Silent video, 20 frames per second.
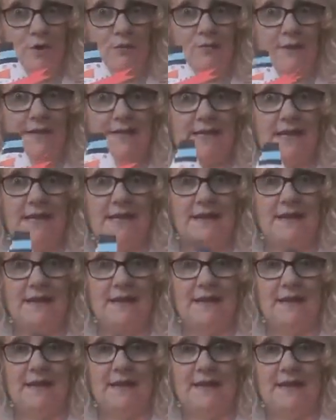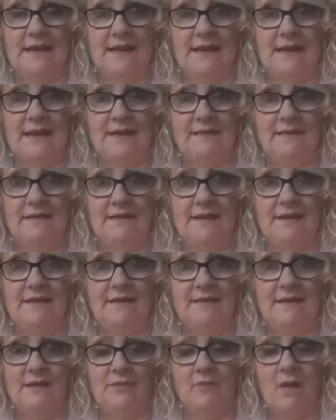ready. Let's see,
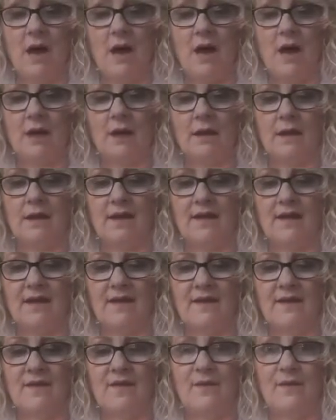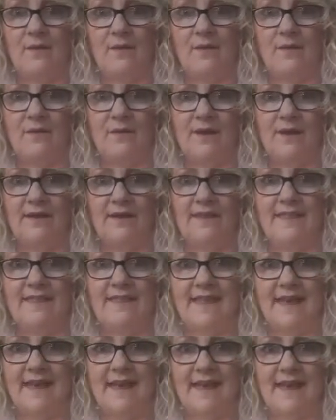does he rock? Oh, look at
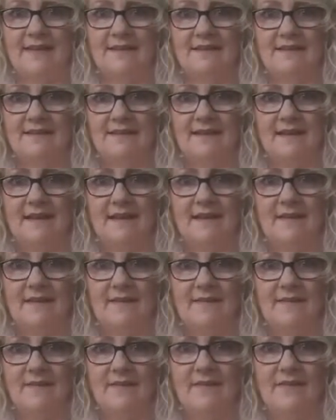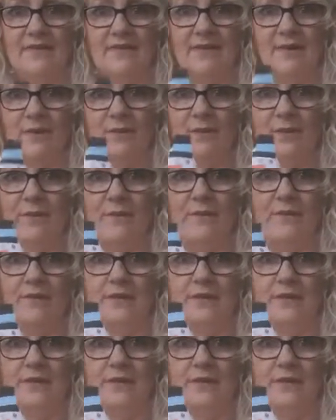that. So